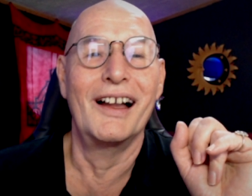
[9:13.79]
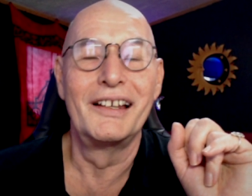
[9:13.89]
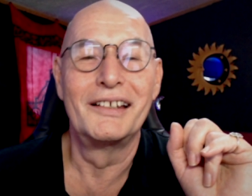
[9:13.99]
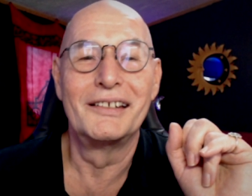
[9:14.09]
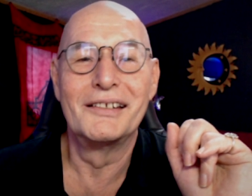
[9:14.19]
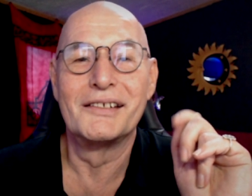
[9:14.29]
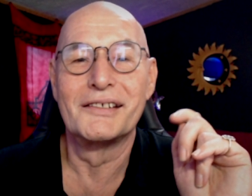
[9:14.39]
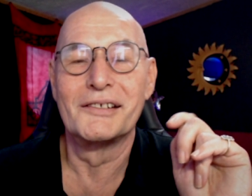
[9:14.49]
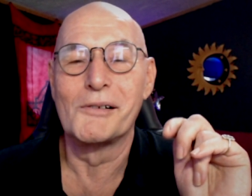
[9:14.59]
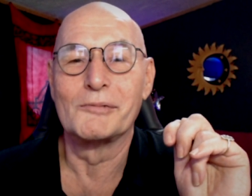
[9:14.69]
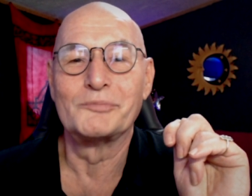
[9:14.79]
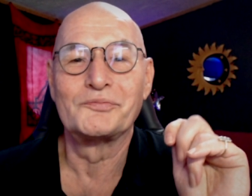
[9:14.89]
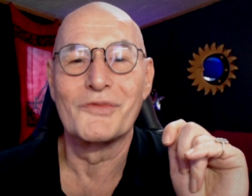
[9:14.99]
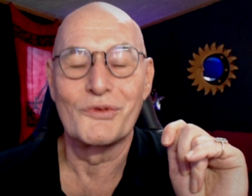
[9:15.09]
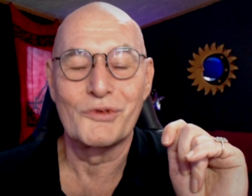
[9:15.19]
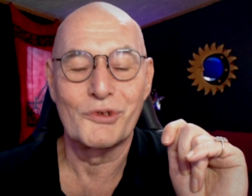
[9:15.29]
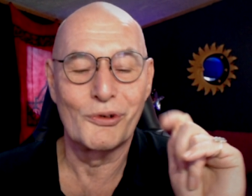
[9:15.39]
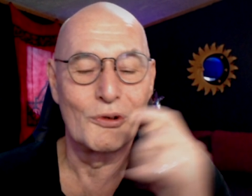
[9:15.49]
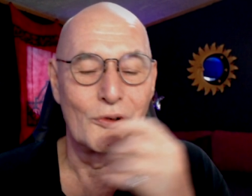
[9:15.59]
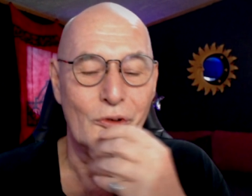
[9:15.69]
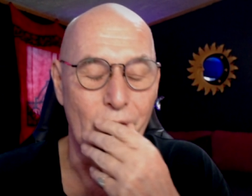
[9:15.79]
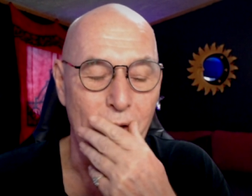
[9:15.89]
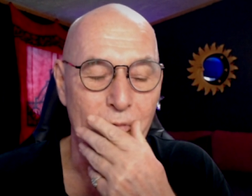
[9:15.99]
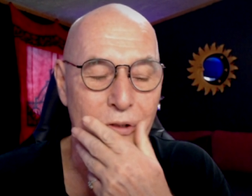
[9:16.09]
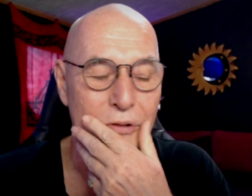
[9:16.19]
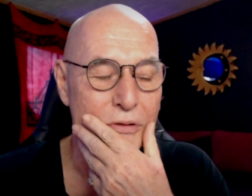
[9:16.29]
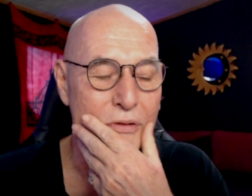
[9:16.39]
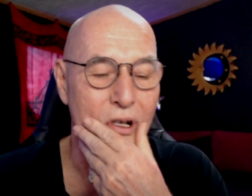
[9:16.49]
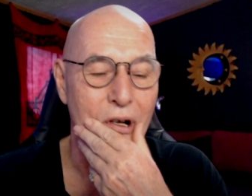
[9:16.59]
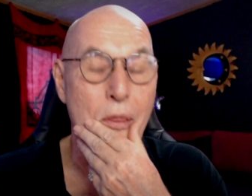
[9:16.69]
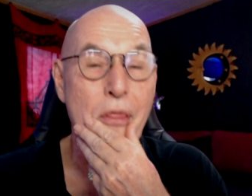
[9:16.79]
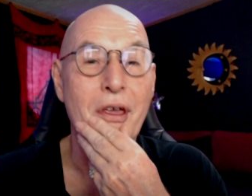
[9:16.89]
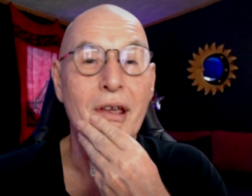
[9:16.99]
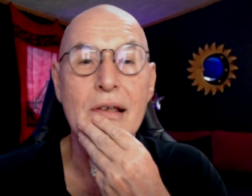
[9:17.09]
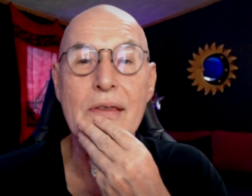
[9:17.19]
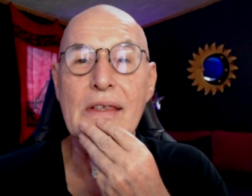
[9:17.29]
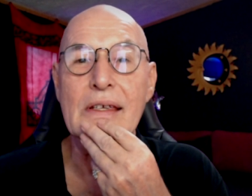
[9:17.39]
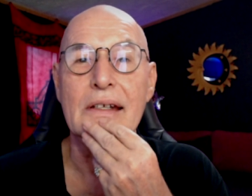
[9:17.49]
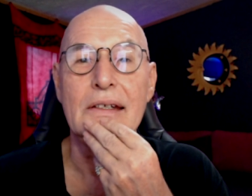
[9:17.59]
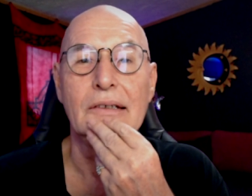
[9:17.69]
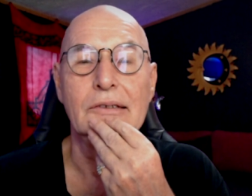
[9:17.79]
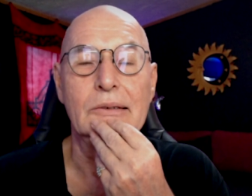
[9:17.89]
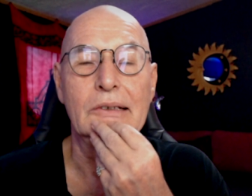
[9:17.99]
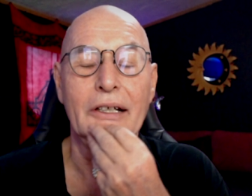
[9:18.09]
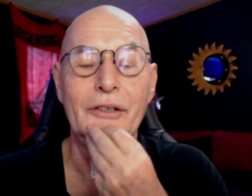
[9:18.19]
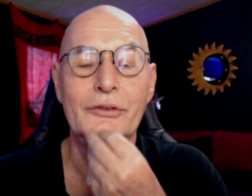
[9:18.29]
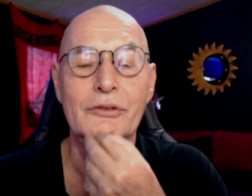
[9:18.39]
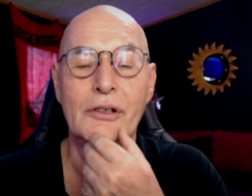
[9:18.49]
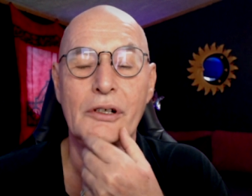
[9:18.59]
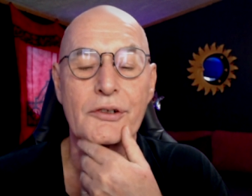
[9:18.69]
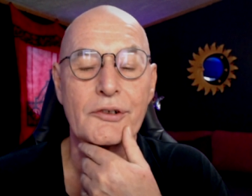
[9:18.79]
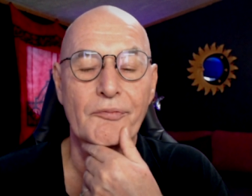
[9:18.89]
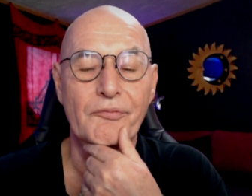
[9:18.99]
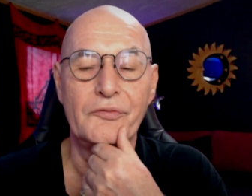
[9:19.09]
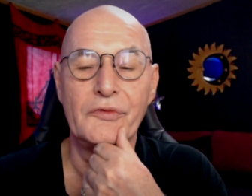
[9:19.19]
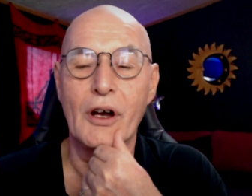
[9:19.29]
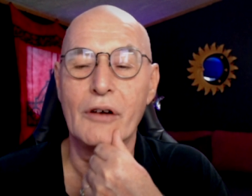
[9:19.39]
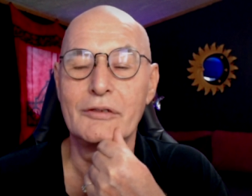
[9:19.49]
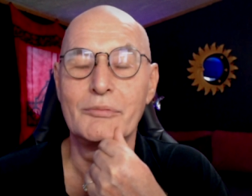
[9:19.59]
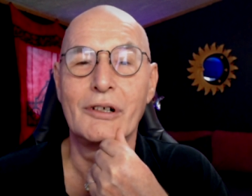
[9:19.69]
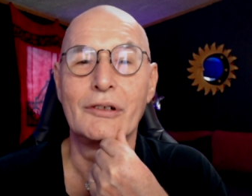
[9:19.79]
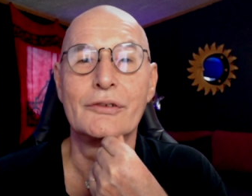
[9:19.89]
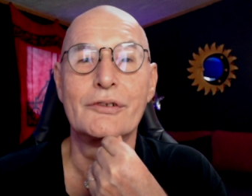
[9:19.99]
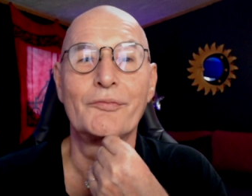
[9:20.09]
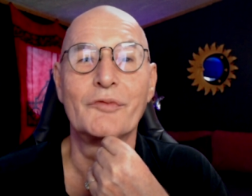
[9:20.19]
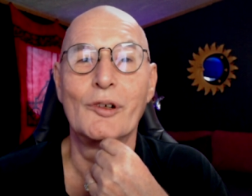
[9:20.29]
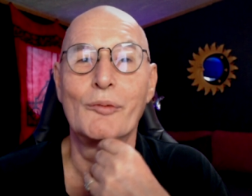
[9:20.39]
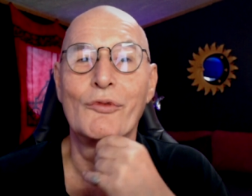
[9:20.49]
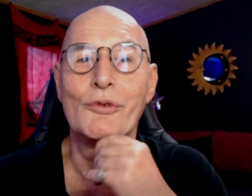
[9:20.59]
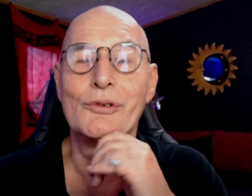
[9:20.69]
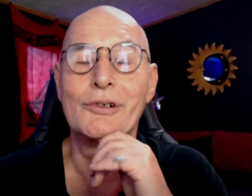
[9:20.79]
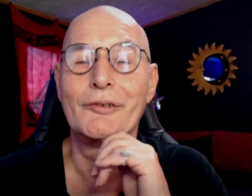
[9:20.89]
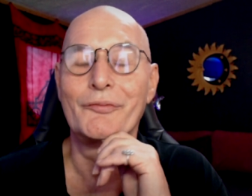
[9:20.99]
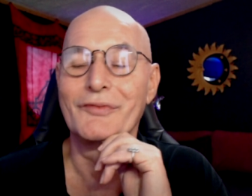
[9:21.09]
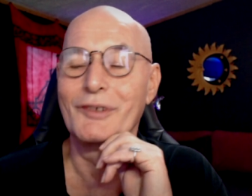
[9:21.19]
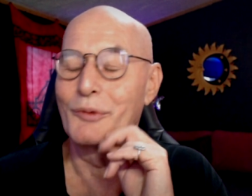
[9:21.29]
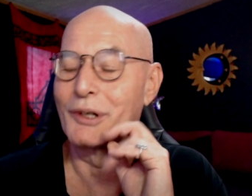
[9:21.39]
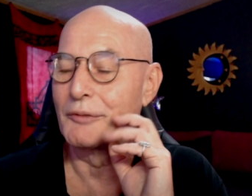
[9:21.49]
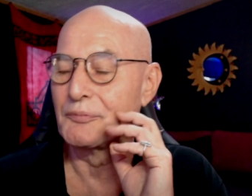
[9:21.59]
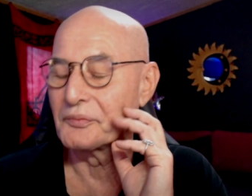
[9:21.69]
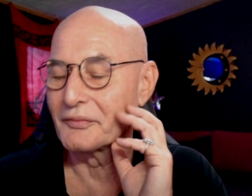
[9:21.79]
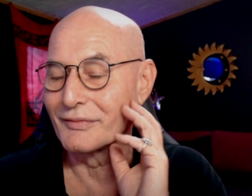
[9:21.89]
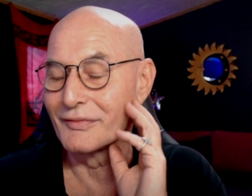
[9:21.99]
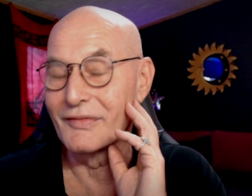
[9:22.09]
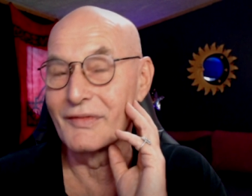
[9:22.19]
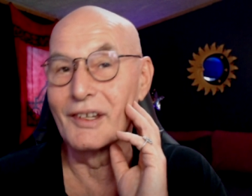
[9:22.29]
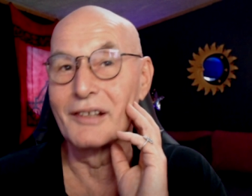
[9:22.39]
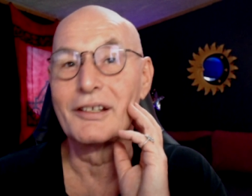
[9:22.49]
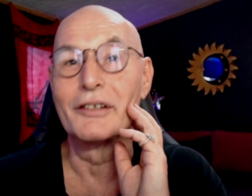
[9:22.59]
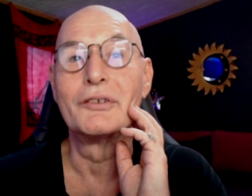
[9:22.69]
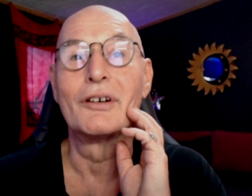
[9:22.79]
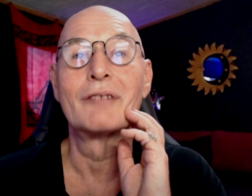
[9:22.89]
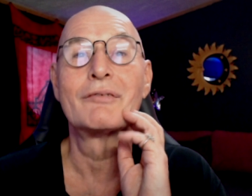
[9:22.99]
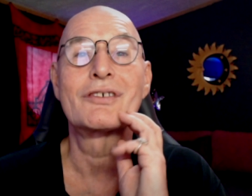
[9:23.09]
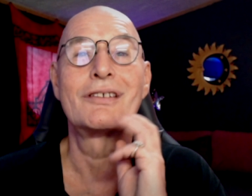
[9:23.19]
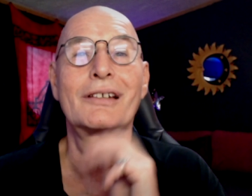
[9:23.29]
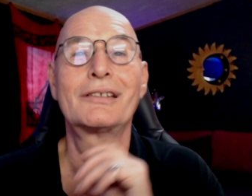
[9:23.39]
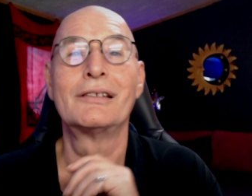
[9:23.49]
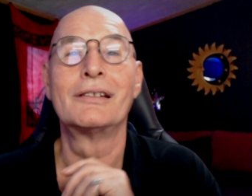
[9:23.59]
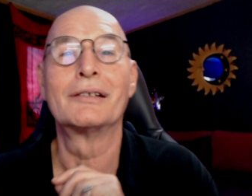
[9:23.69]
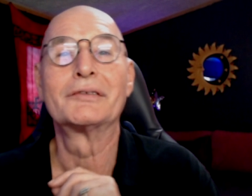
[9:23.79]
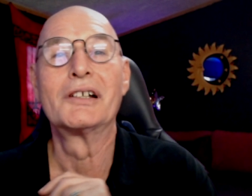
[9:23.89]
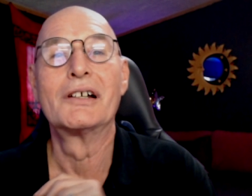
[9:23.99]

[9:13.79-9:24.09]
And um, so, if you uh, think that uh, I do not know about um, war, well, I tell you, I was lucky enough